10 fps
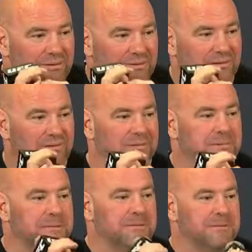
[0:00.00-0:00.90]
a
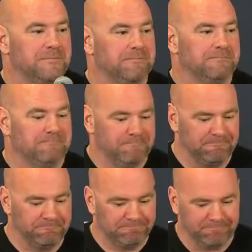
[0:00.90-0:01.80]
meeting with Conor
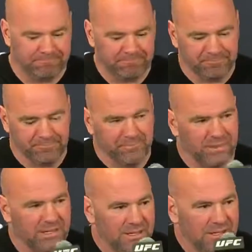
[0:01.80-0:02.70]
McGregor in
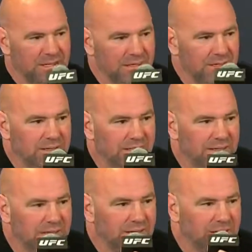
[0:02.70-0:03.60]
Liverpool. Was that supposed to take
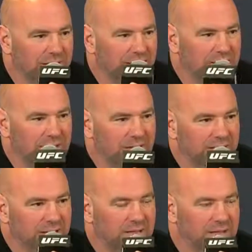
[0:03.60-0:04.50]
place at this event,
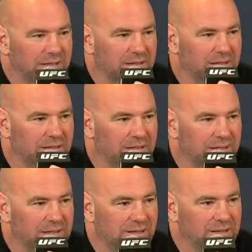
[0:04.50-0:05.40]
or is, was that a
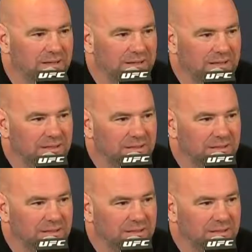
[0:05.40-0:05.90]
behind closed